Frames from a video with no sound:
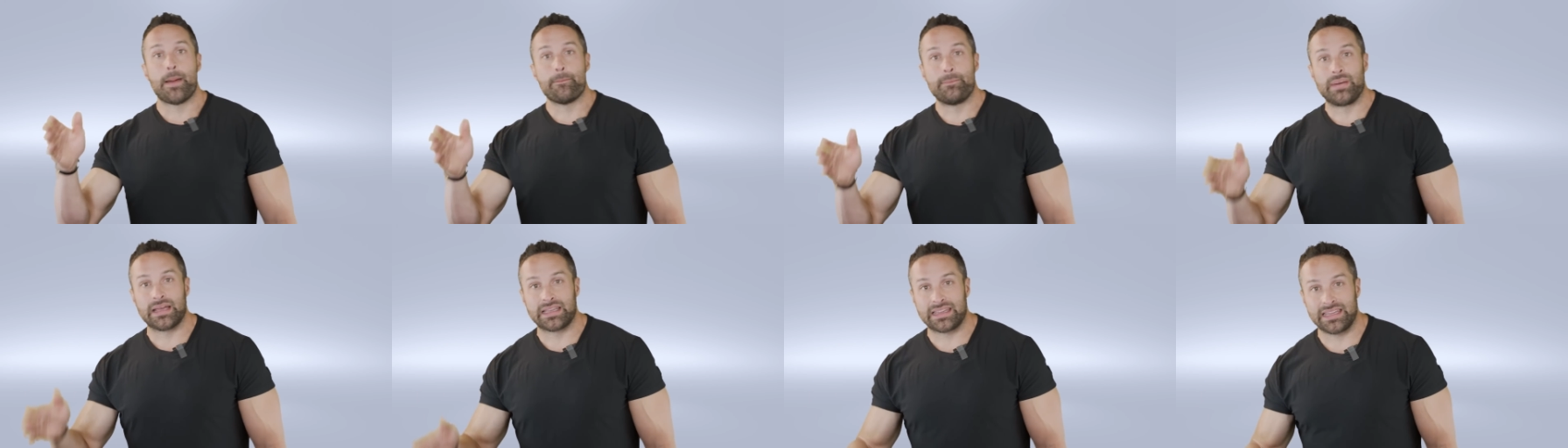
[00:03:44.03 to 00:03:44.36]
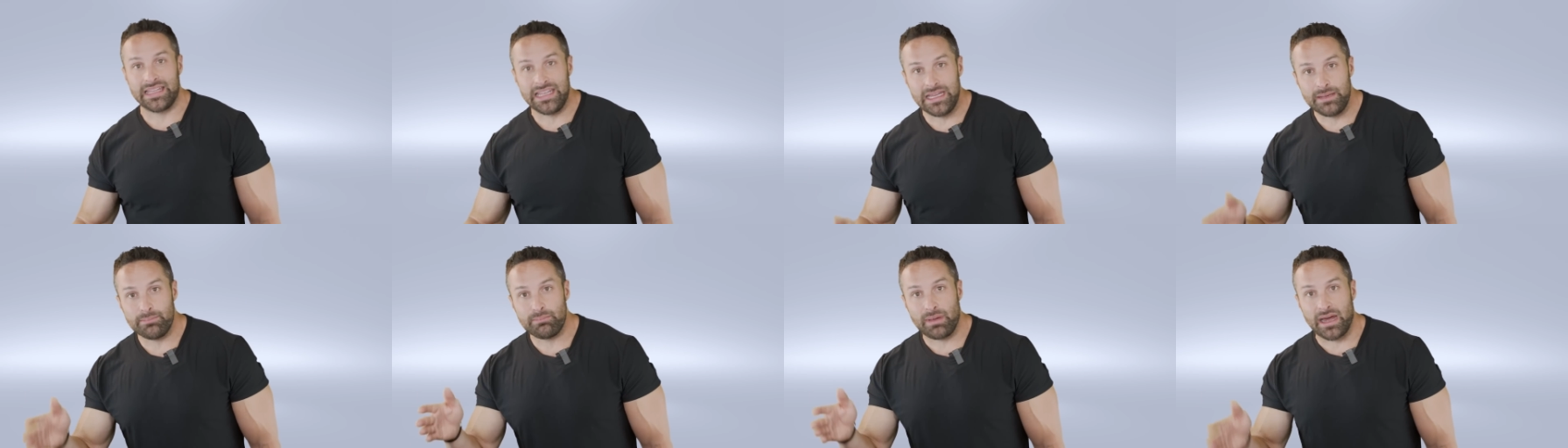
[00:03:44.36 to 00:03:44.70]
but
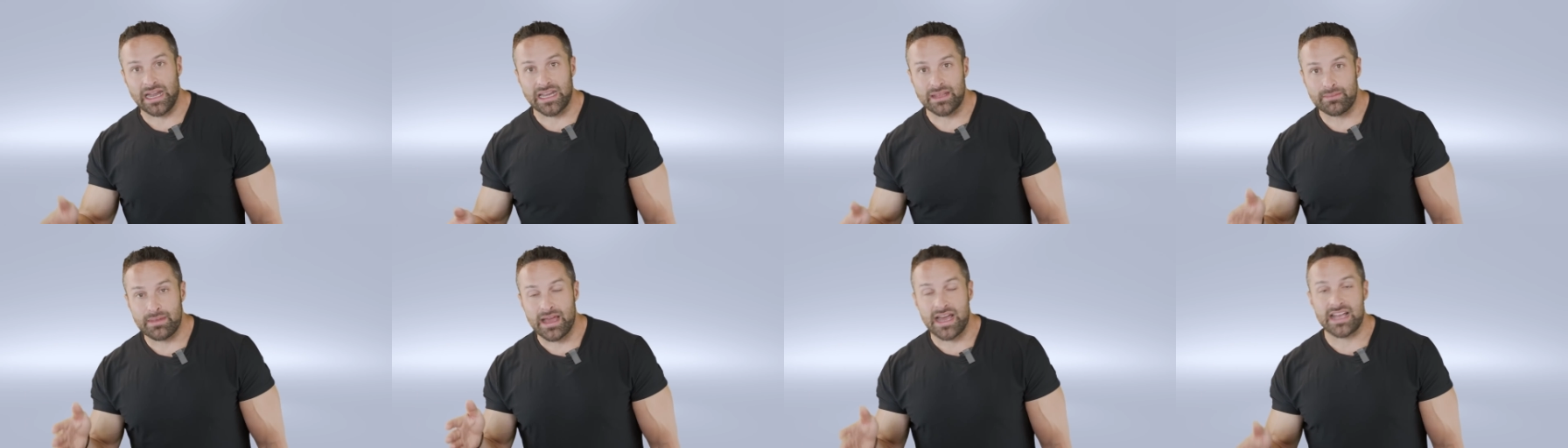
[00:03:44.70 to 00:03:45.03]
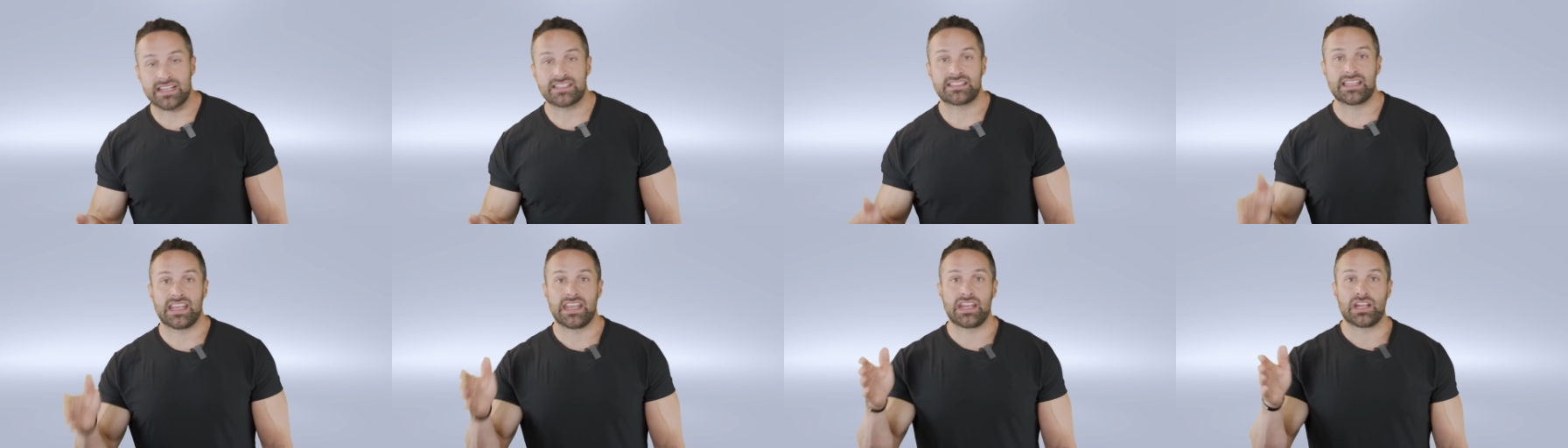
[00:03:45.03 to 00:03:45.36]
lean body
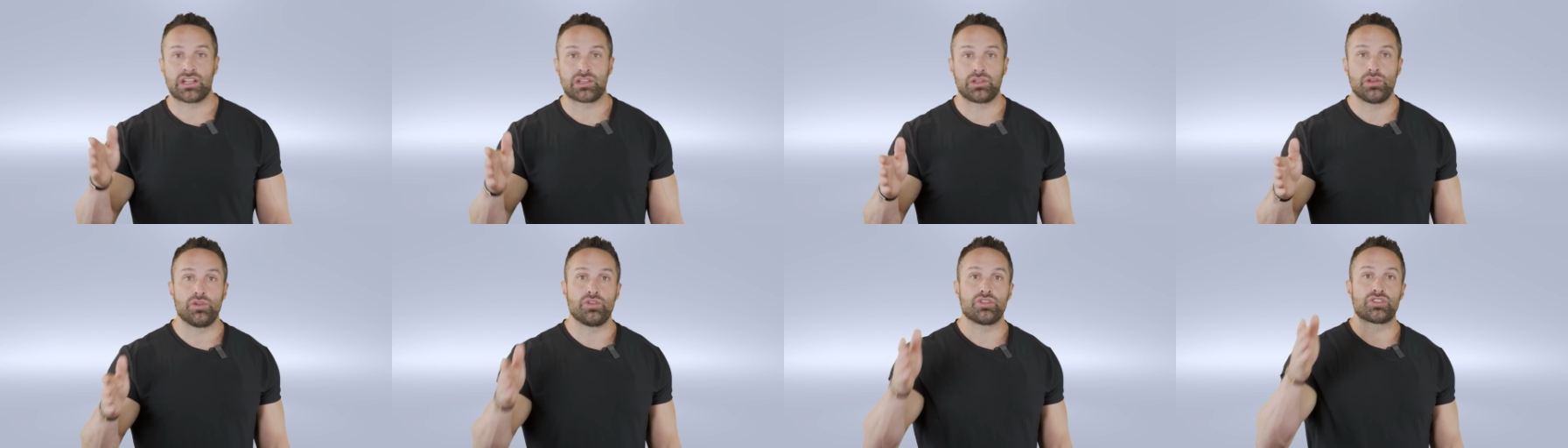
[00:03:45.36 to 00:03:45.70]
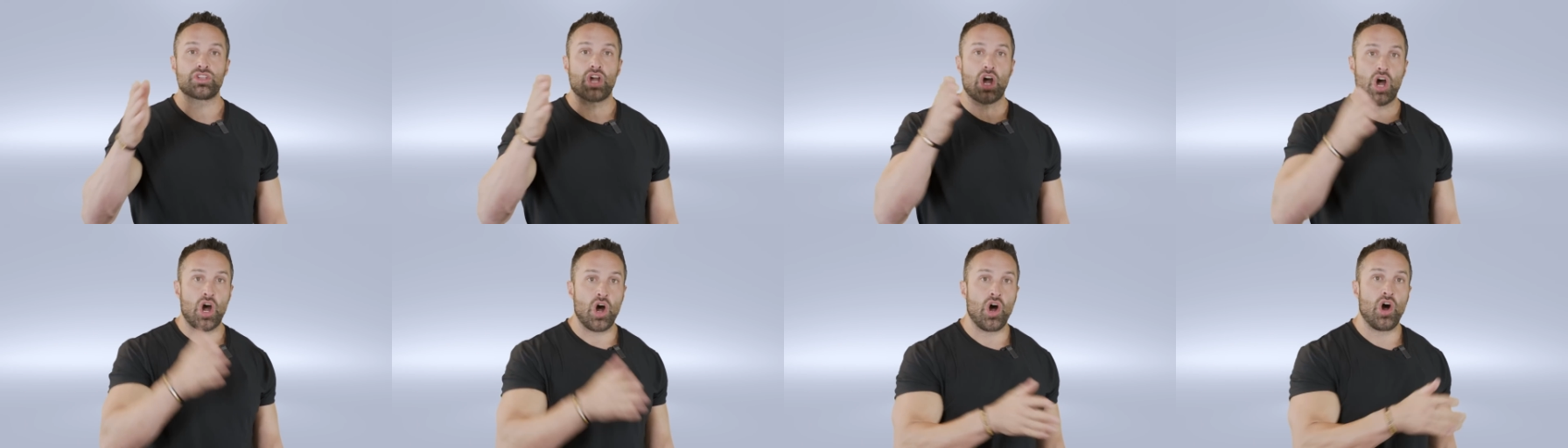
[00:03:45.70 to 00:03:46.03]
mass
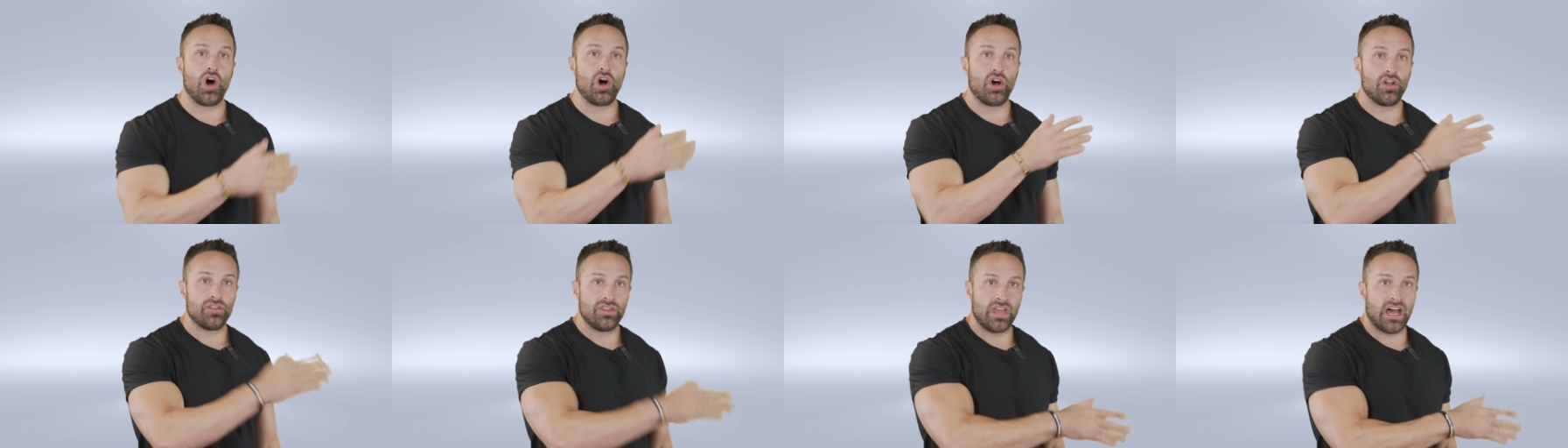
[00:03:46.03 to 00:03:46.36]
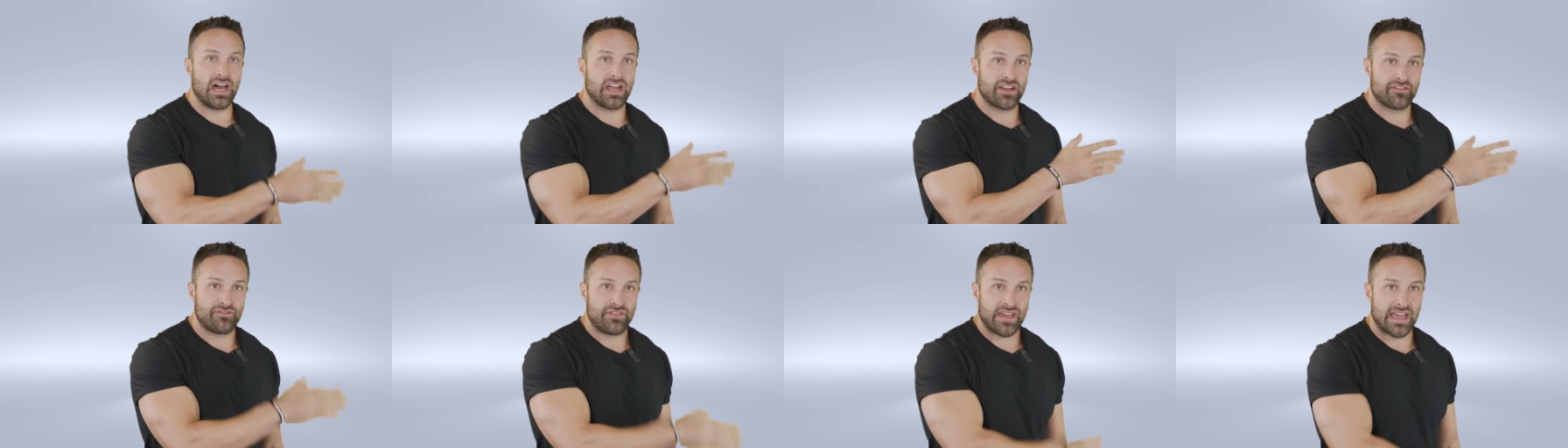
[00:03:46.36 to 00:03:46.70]
includes all
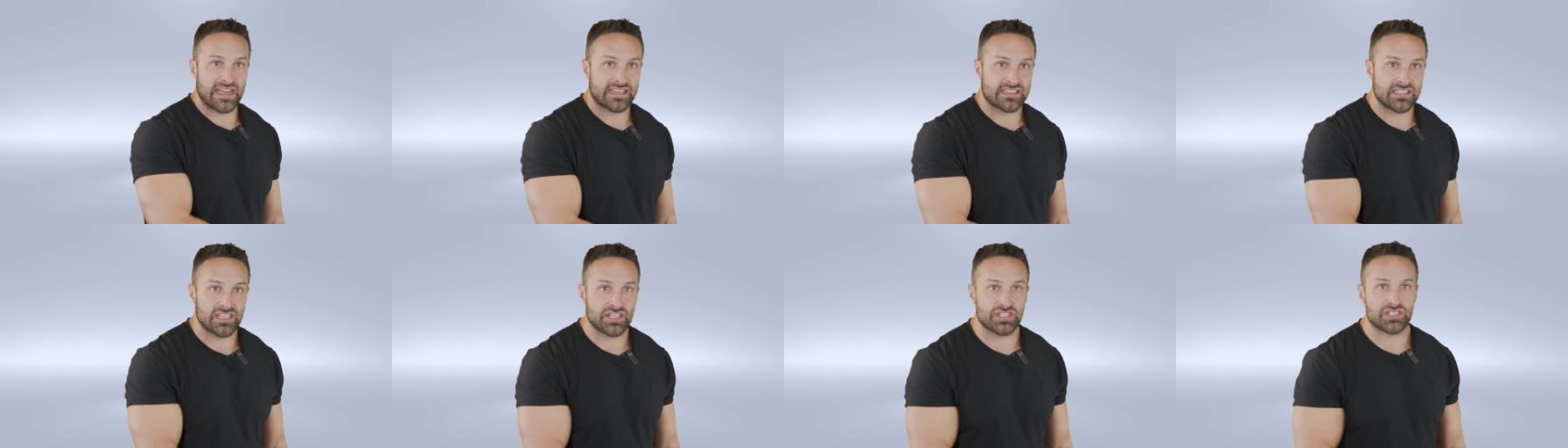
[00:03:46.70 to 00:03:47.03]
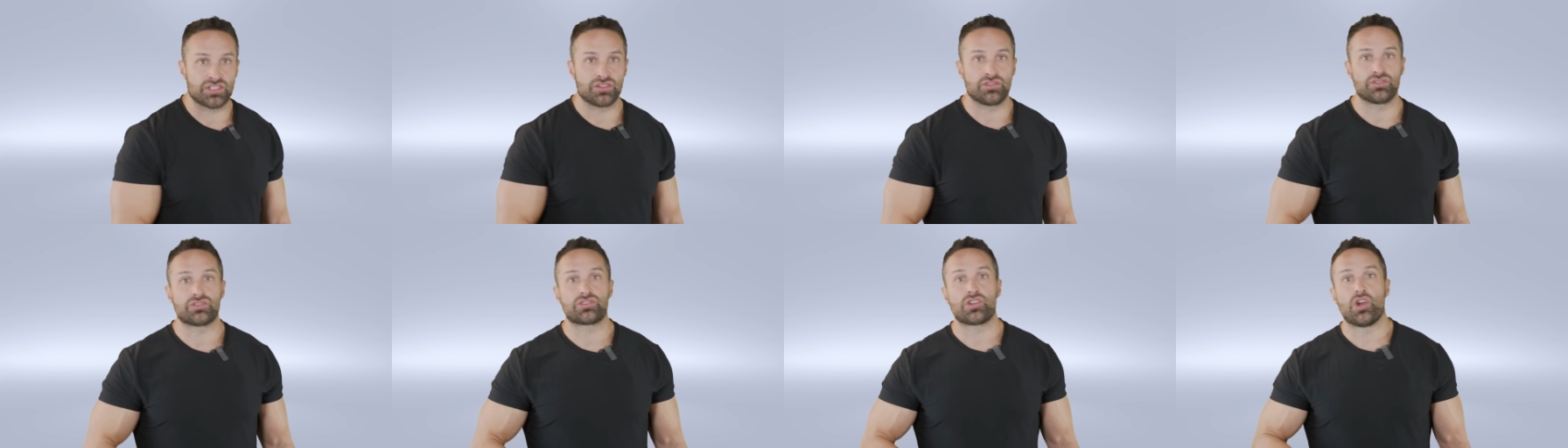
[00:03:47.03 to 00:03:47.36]
non fat
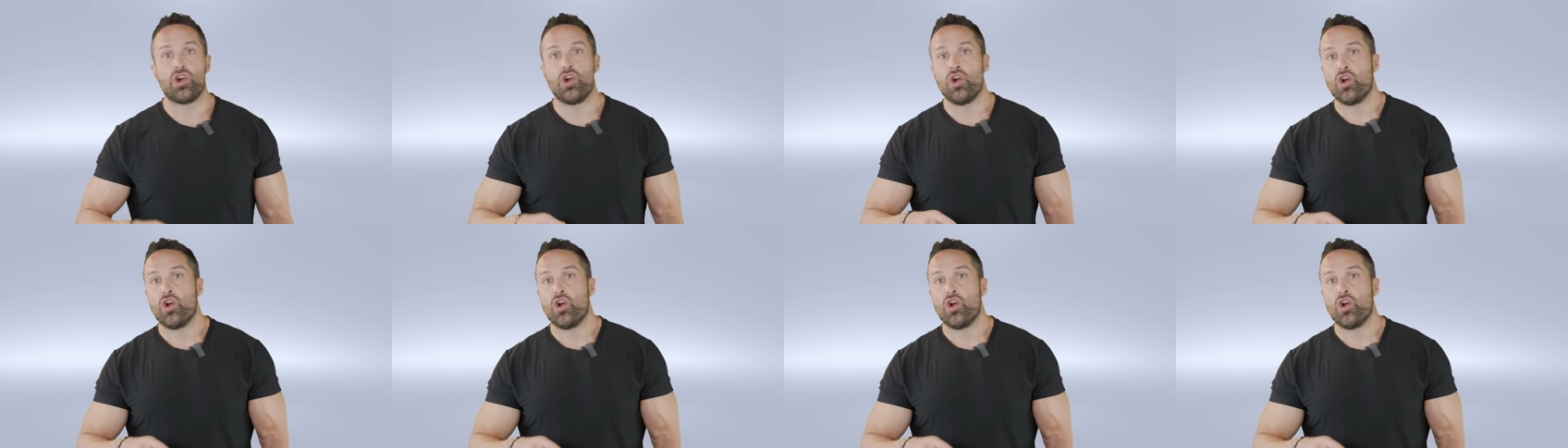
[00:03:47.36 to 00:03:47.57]
tissues,